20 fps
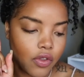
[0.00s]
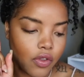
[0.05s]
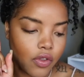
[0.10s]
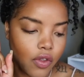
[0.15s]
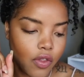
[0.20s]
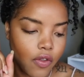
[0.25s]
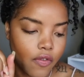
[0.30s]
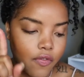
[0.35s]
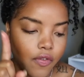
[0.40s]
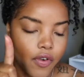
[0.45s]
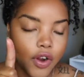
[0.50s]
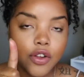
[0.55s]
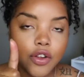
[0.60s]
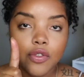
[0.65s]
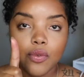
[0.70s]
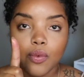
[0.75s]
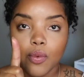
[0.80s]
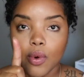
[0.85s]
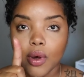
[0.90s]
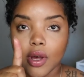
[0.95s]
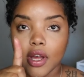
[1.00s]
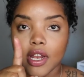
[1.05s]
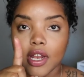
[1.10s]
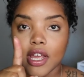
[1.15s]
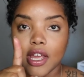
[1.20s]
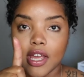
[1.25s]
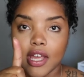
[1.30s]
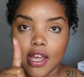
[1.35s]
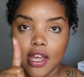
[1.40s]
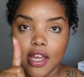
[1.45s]
So the first one
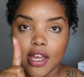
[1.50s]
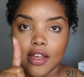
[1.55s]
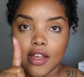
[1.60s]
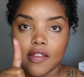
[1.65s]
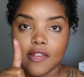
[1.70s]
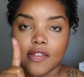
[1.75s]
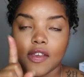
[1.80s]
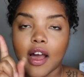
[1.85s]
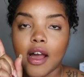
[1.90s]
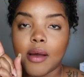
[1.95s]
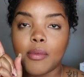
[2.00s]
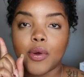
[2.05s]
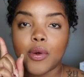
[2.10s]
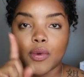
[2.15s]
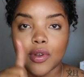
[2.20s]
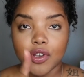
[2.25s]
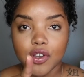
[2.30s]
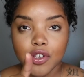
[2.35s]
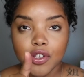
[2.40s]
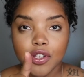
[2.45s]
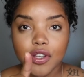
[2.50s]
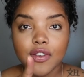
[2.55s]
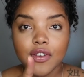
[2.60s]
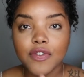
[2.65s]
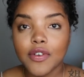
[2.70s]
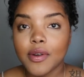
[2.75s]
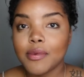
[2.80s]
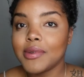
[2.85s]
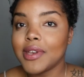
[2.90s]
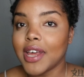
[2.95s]
is I'm originally
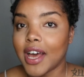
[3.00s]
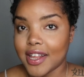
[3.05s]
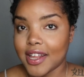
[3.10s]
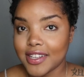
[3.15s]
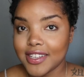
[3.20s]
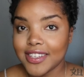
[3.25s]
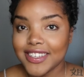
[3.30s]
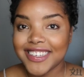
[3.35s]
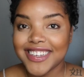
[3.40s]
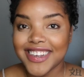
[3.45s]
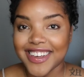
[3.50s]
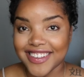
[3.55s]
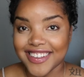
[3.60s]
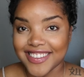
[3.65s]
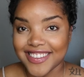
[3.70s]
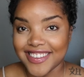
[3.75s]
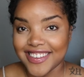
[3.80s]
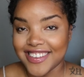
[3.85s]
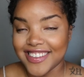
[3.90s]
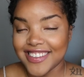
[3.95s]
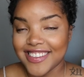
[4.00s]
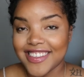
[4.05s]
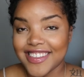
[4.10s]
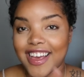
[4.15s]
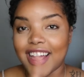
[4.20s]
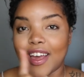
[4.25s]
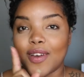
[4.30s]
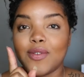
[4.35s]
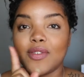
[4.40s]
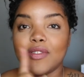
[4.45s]
from Dallas, Texas.
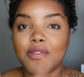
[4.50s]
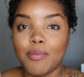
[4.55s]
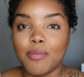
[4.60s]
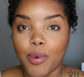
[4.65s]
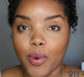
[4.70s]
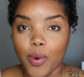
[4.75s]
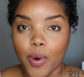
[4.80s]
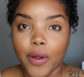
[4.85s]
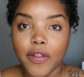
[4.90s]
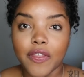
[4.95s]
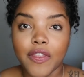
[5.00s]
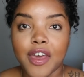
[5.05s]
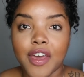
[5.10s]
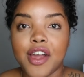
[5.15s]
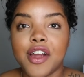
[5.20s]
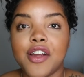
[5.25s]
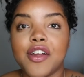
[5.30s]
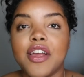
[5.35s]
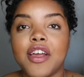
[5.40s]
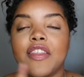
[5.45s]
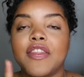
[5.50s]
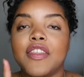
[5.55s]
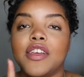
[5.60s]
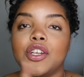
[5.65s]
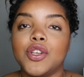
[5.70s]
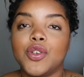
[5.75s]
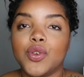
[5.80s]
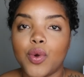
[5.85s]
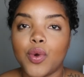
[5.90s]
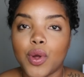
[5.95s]
I was born there and
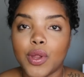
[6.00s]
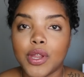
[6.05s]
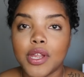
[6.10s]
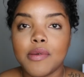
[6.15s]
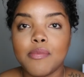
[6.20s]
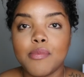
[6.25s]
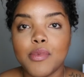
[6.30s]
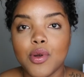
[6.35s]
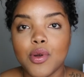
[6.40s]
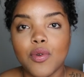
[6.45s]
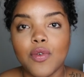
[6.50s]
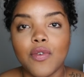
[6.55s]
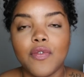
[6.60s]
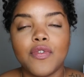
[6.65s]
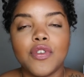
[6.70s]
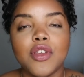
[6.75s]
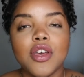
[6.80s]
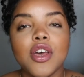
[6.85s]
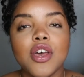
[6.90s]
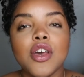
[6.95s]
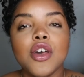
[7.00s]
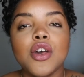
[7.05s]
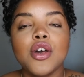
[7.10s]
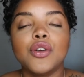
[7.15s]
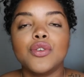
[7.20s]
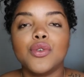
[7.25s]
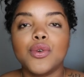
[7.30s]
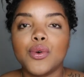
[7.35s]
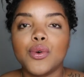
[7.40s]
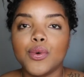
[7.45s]
then shortly moved
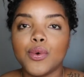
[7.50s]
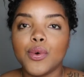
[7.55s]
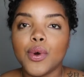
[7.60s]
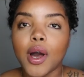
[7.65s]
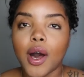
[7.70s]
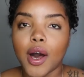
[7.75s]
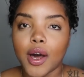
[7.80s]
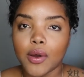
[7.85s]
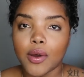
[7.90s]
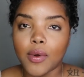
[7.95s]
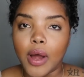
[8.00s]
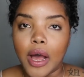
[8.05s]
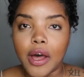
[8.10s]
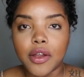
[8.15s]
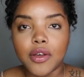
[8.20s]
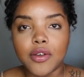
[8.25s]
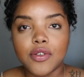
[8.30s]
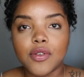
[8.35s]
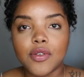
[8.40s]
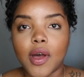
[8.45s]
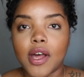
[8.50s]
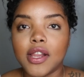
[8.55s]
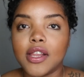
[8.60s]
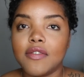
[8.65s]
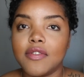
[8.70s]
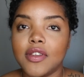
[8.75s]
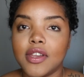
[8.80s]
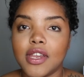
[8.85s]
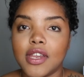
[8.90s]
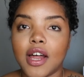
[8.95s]
to Colorado. So I
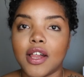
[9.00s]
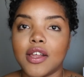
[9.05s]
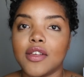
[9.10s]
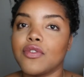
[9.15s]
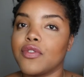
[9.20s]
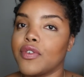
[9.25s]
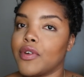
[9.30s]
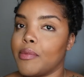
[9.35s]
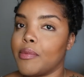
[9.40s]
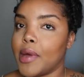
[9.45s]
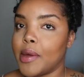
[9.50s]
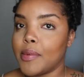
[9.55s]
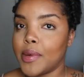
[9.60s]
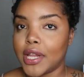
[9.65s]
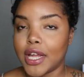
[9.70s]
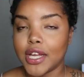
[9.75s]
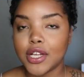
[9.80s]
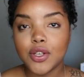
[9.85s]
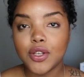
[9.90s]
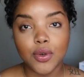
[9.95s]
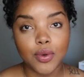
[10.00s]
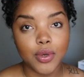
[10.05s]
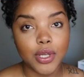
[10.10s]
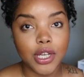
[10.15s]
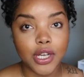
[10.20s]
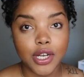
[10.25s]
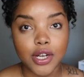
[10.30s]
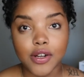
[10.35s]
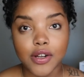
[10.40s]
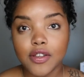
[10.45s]
lived in Dallas for maybe like two
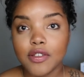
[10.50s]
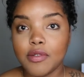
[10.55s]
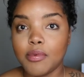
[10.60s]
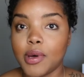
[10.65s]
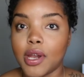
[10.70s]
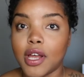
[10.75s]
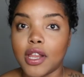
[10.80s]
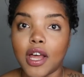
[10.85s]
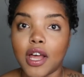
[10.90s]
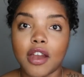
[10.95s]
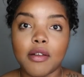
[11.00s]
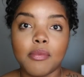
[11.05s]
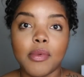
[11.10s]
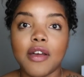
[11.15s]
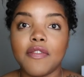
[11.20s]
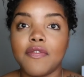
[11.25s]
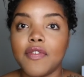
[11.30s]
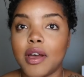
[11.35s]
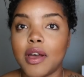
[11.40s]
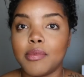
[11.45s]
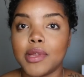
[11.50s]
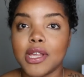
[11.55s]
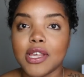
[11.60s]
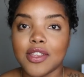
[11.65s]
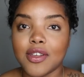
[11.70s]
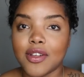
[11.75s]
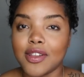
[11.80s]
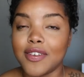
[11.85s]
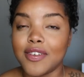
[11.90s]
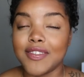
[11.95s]
years, but a lot of my family
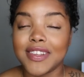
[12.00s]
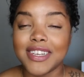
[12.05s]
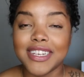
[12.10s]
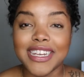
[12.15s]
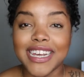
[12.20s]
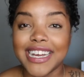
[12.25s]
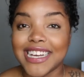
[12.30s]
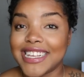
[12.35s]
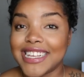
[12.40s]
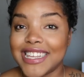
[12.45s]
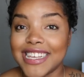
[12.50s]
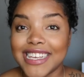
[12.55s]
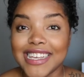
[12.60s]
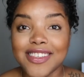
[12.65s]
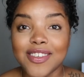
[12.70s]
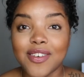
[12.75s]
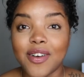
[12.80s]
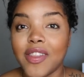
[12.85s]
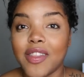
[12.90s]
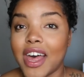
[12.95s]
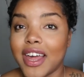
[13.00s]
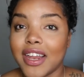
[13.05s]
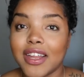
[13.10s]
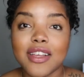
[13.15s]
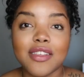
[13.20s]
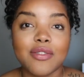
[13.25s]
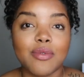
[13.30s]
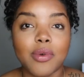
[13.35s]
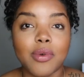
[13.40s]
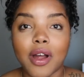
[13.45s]
still lives in Texas, so that
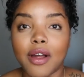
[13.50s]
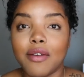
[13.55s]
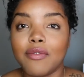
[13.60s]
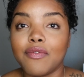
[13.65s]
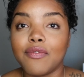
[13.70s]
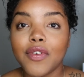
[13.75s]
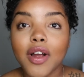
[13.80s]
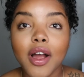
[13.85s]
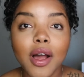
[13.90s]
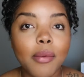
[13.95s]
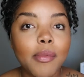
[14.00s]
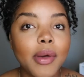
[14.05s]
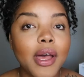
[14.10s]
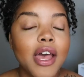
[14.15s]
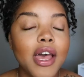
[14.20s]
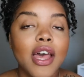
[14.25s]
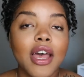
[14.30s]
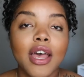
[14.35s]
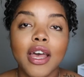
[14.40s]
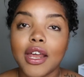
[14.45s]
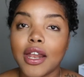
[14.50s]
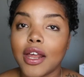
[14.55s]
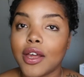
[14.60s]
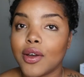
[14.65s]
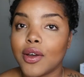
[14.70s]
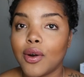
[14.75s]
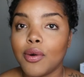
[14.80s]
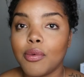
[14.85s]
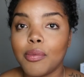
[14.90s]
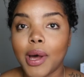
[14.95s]
is where I'm from, and I
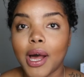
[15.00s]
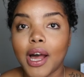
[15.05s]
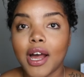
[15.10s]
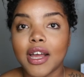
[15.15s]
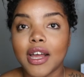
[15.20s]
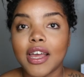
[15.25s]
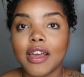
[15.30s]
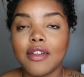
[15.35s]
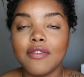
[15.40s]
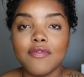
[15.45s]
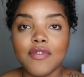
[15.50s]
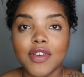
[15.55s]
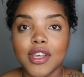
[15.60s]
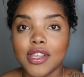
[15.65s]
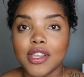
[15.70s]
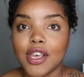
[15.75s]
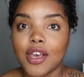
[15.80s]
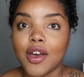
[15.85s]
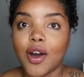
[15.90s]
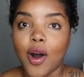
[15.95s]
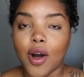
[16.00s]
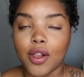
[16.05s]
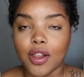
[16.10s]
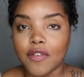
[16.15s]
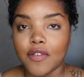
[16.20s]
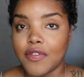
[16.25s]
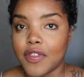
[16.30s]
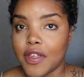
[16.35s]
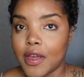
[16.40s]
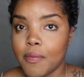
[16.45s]
go back and visit all
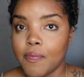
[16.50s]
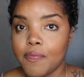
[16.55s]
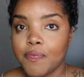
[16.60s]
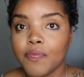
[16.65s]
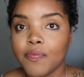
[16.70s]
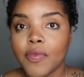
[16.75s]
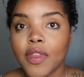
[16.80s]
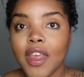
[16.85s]
of them.